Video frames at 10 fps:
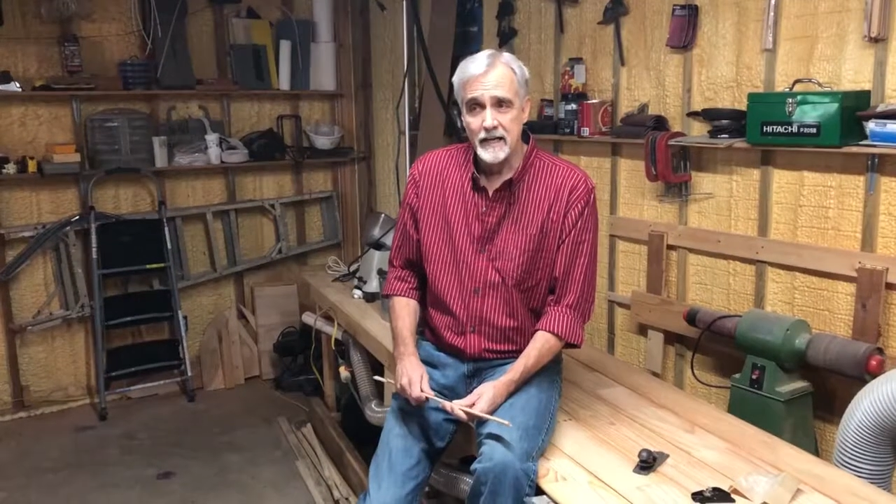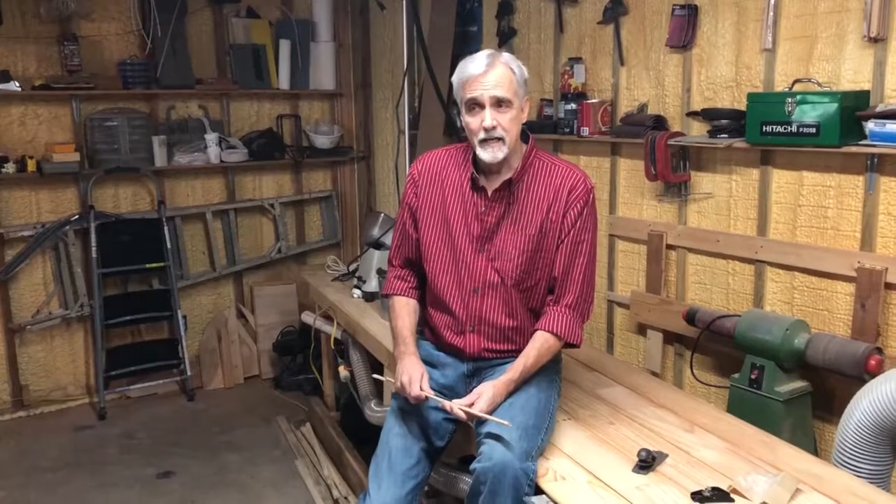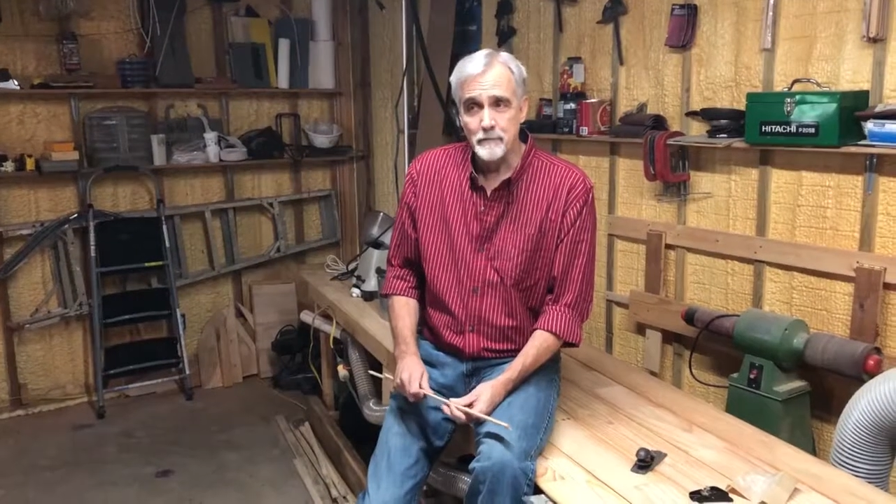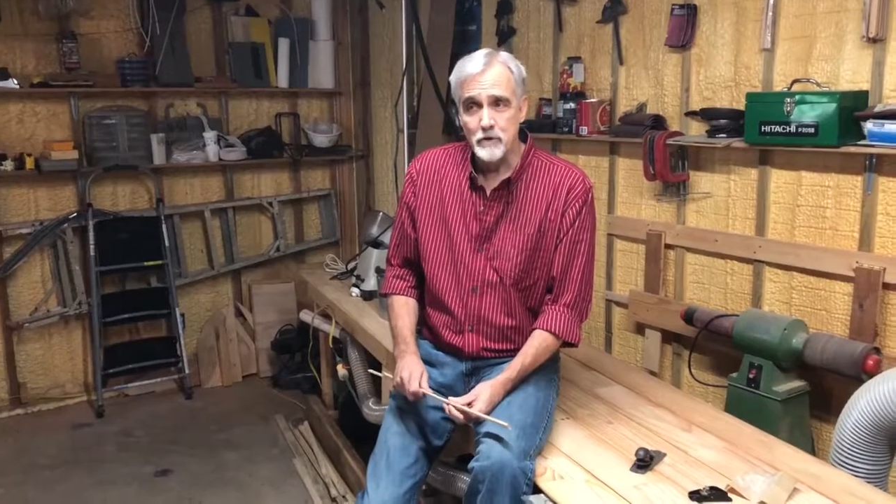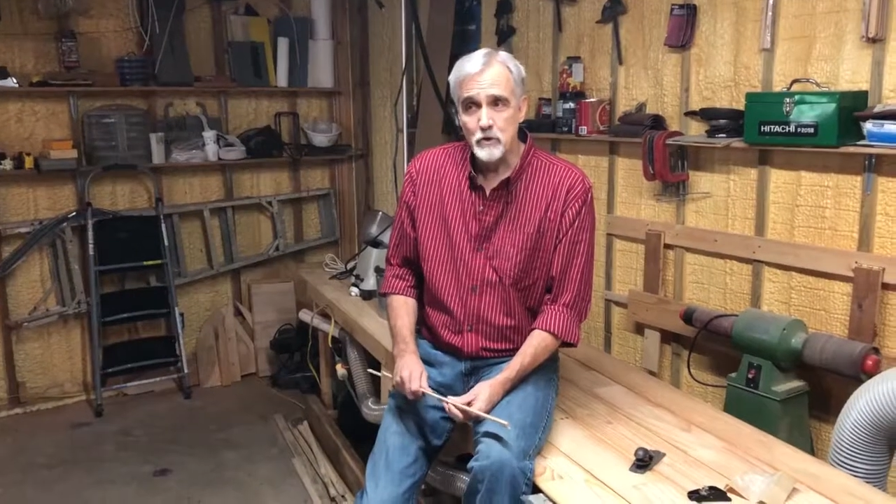
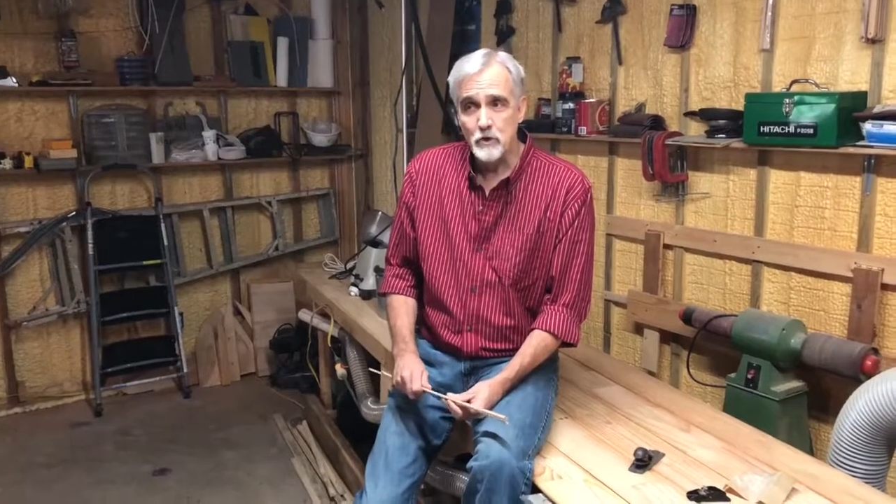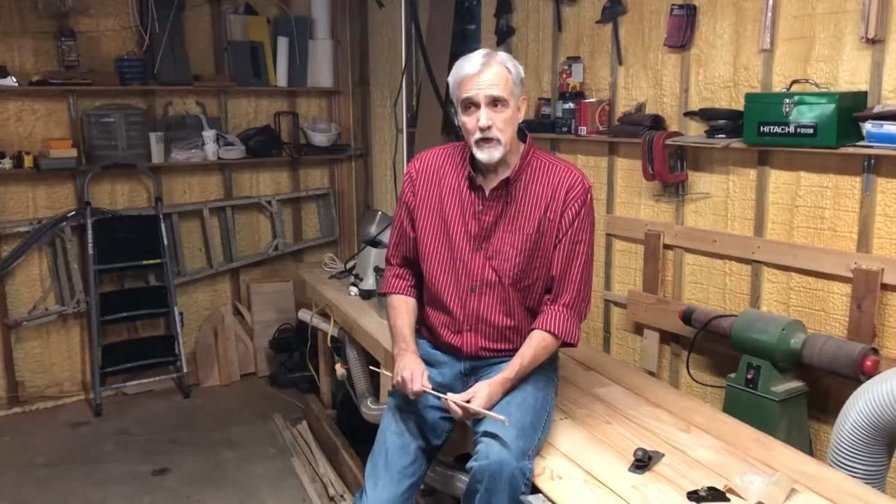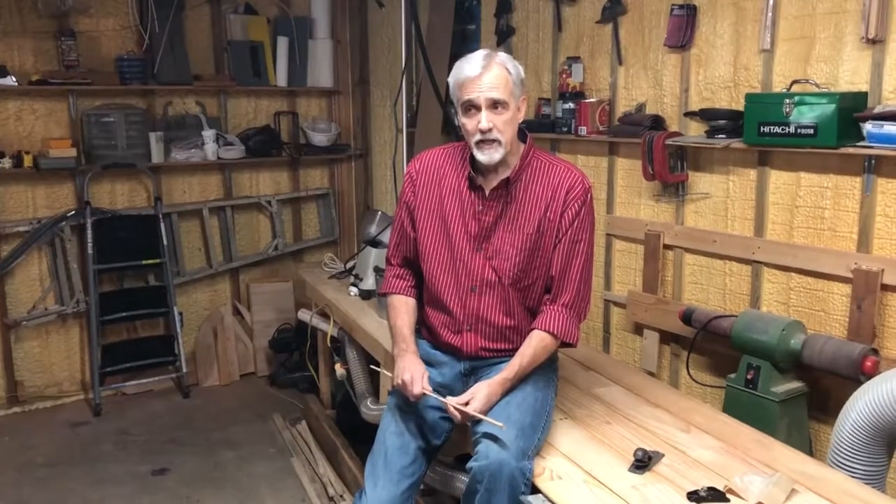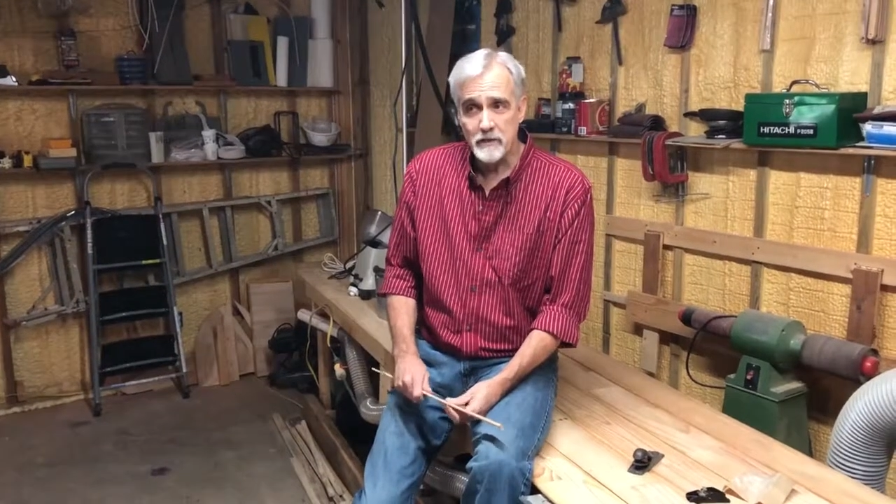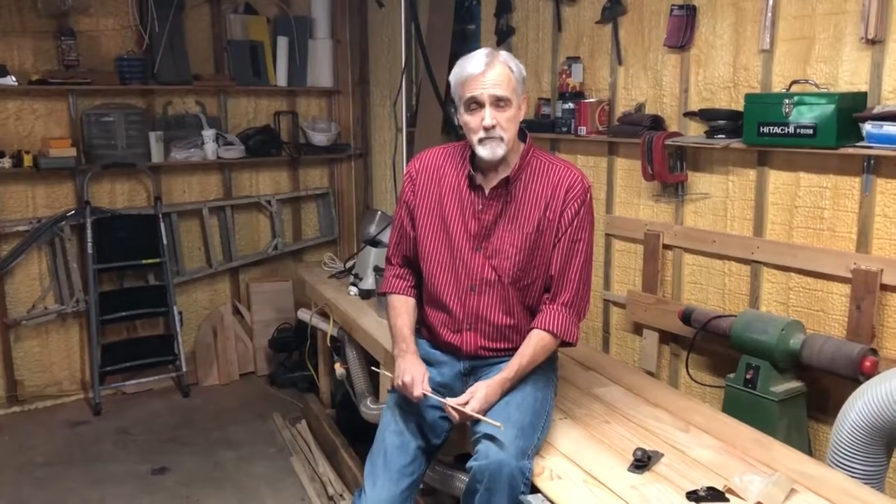Um, you
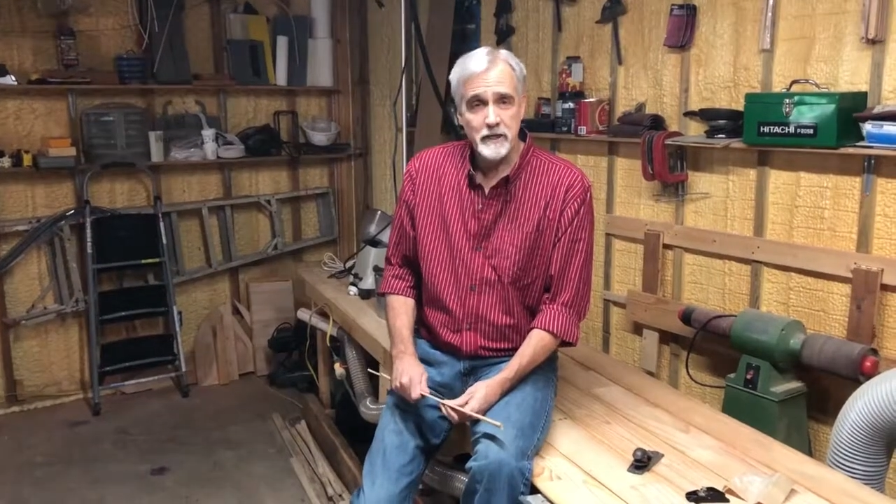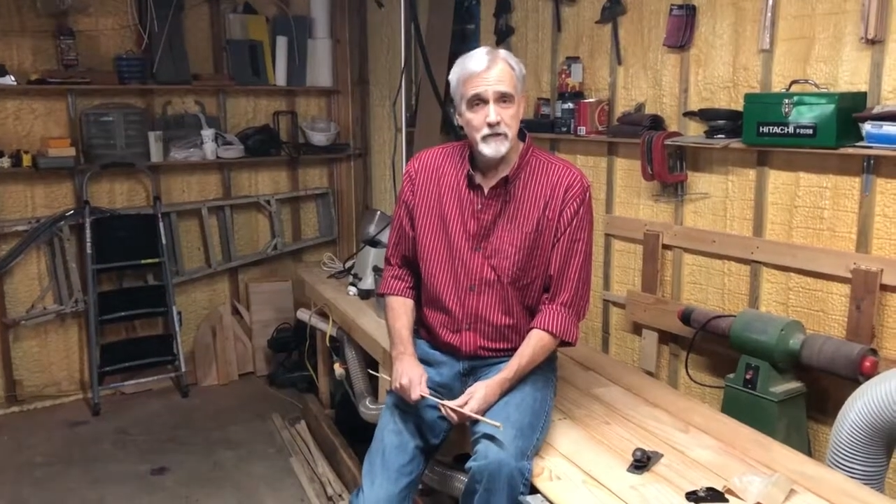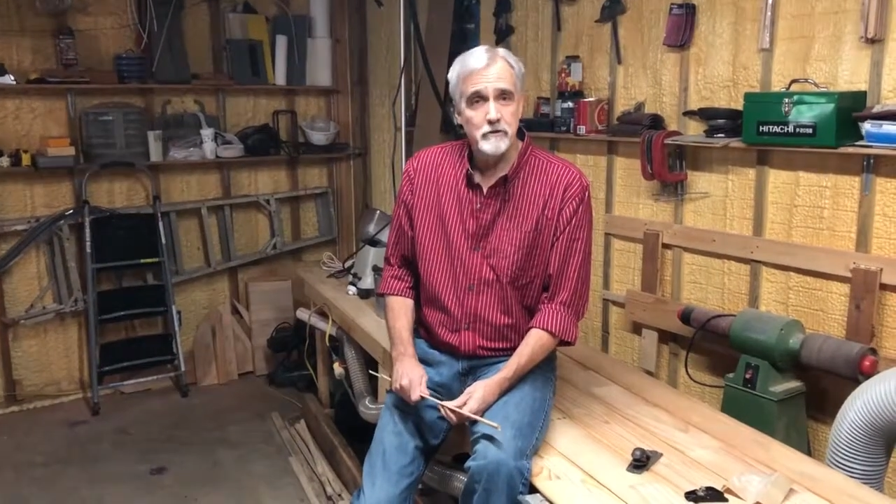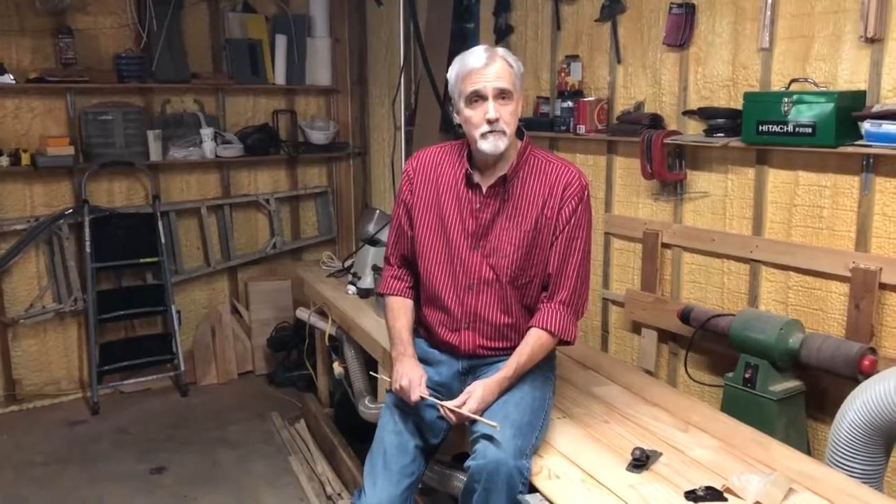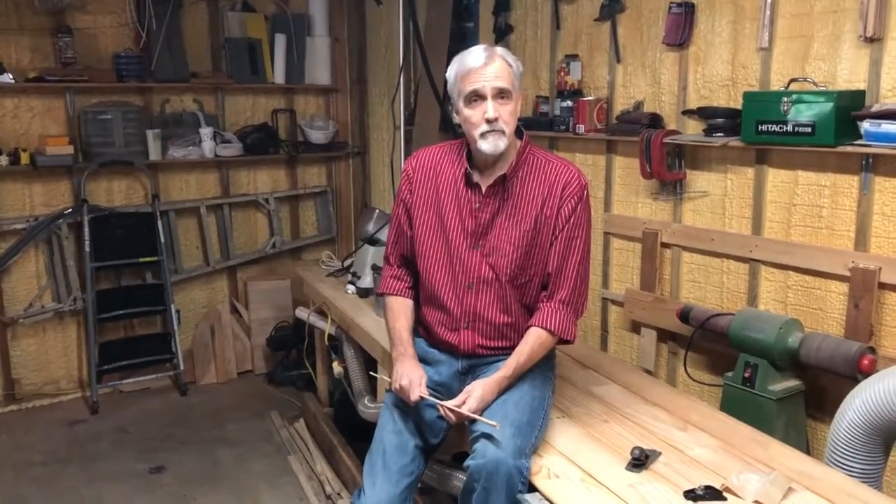can
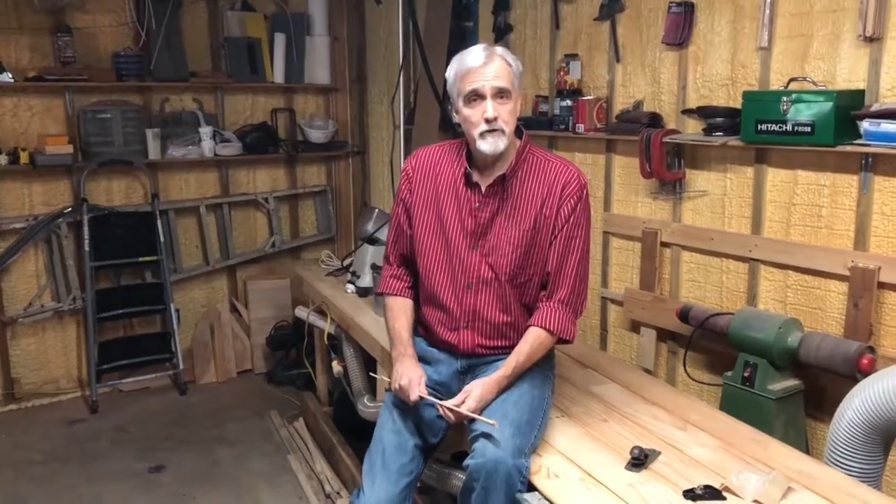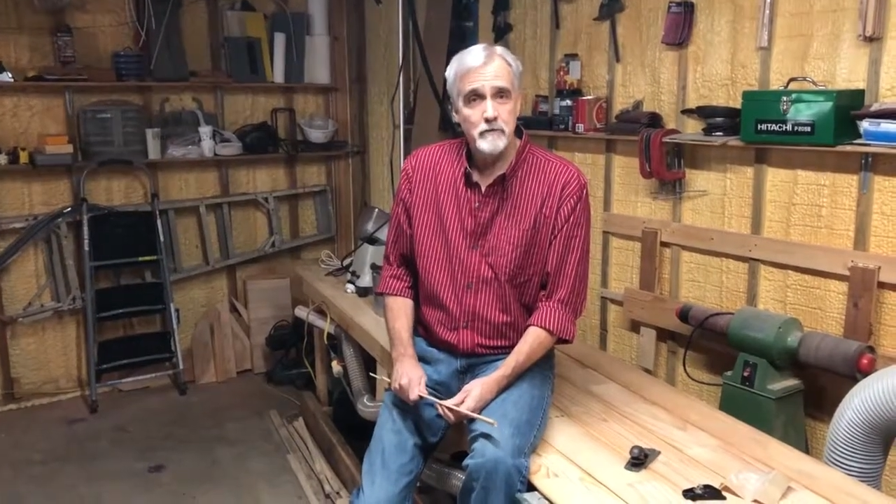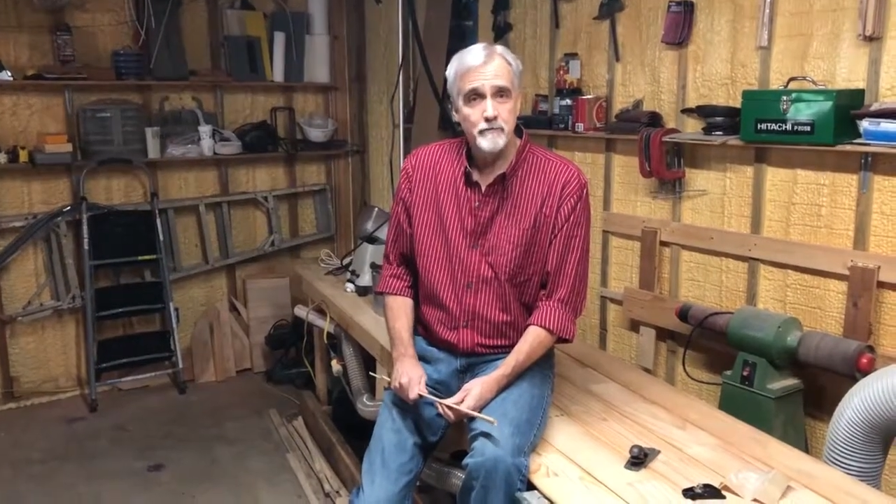make them